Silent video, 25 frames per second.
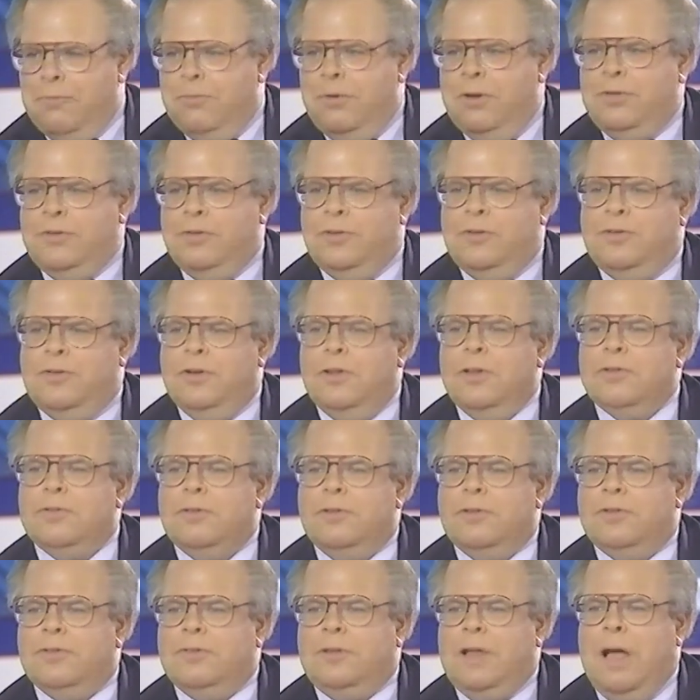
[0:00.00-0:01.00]
Richard
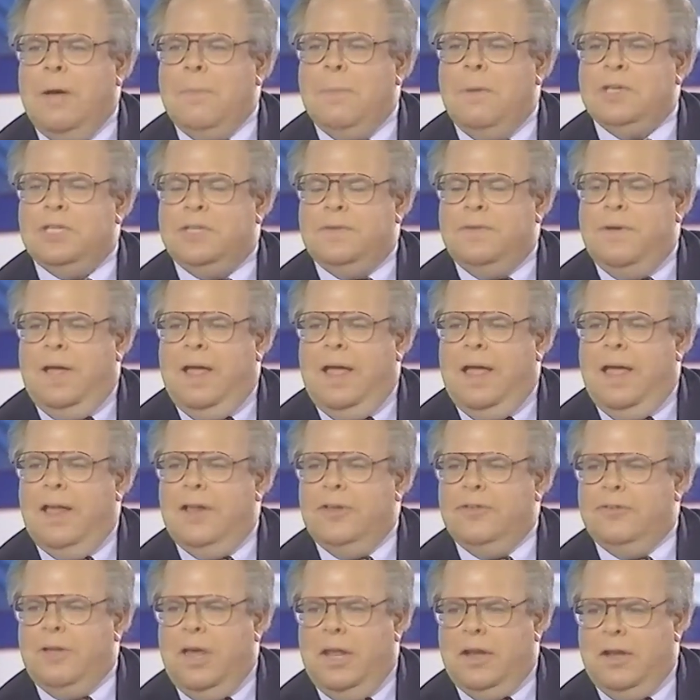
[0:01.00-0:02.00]
Childress? How much of a
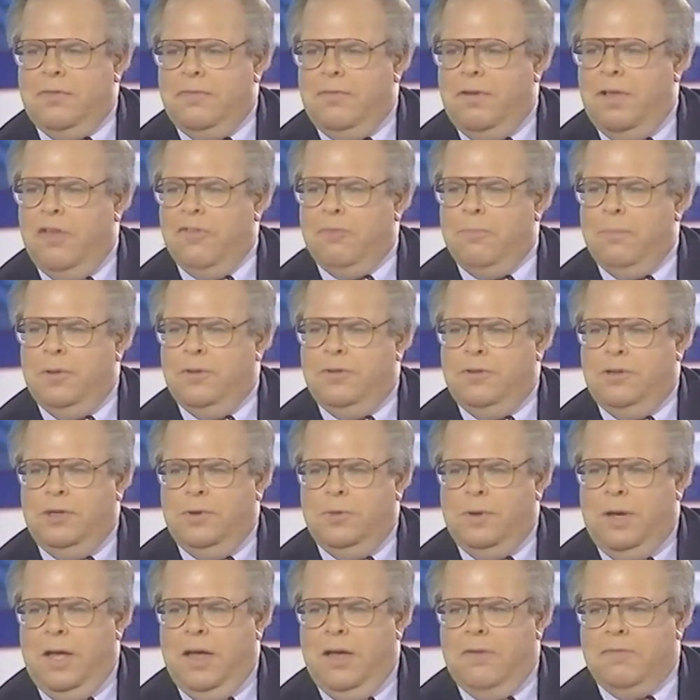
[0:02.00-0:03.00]
hands-on involvement do you
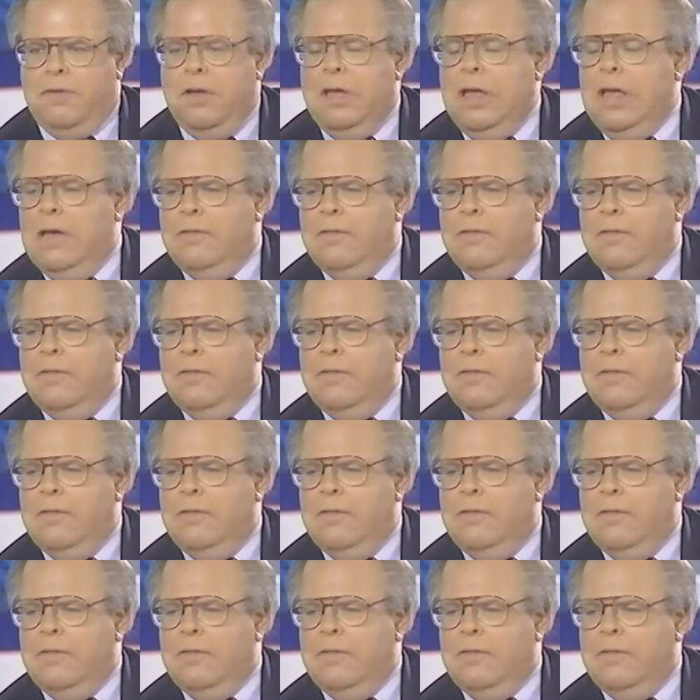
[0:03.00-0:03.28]
have